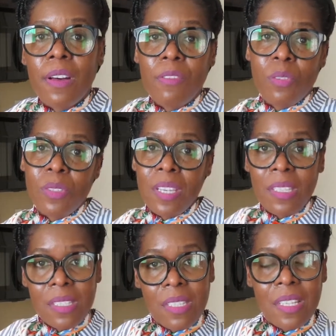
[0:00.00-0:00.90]
Have you
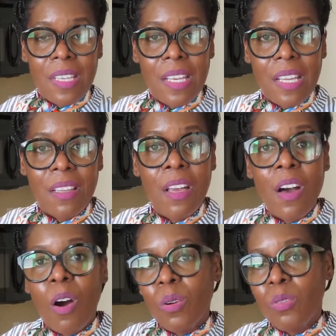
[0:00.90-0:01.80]
tasted it?
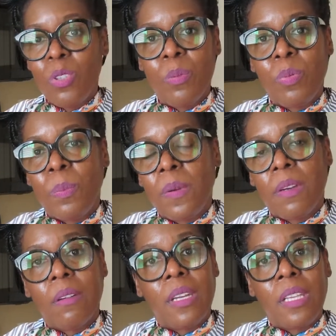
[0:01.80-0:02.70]
How do you
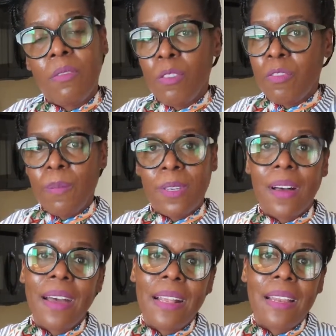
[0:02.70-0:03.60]
prepare it? If you're from
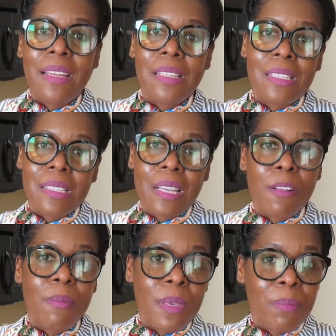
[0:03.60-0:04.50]
the islands,
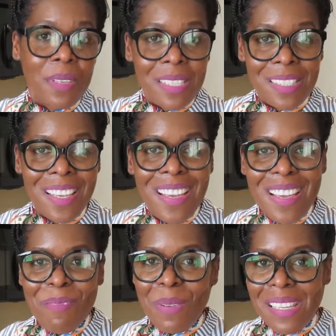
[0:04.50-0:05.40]
tell me, please
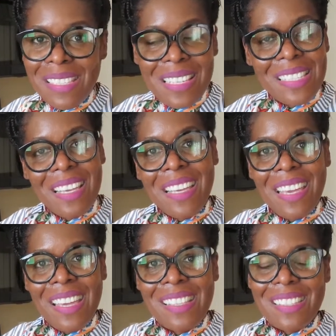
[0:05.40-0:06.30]
let's
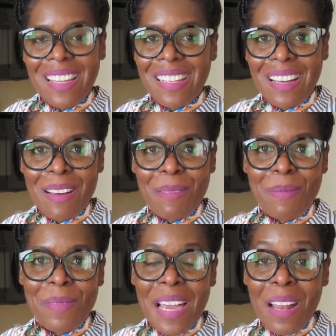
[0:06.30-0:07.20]
engage. And
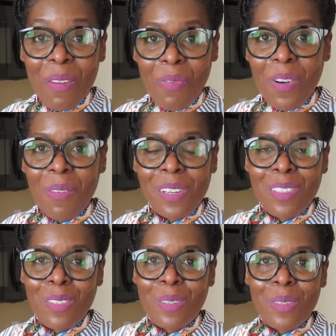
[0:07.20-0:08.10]
I look
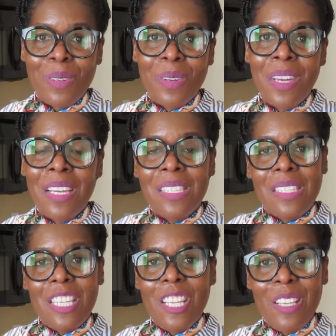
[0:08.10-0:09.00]
forward to
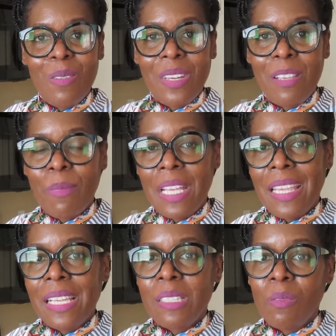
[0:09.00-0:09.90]
seeing you in my
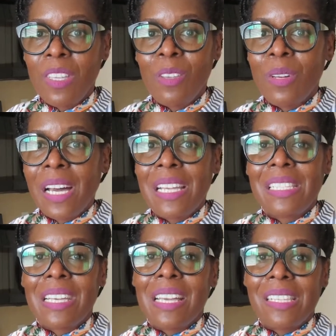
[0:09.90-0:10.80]
next video,
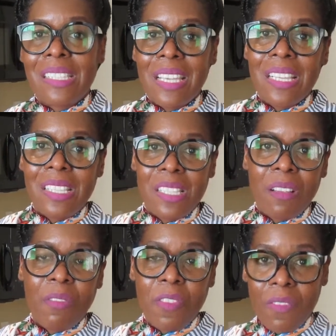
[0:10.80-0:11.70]
guys. Like I said, it's
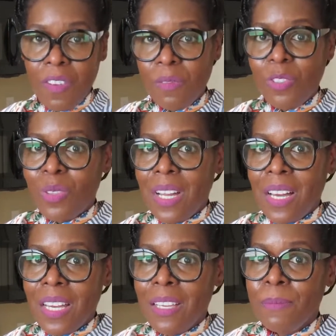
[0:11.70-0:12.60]
the 4th of
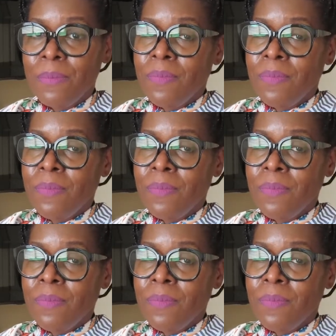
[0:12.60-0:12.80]
July.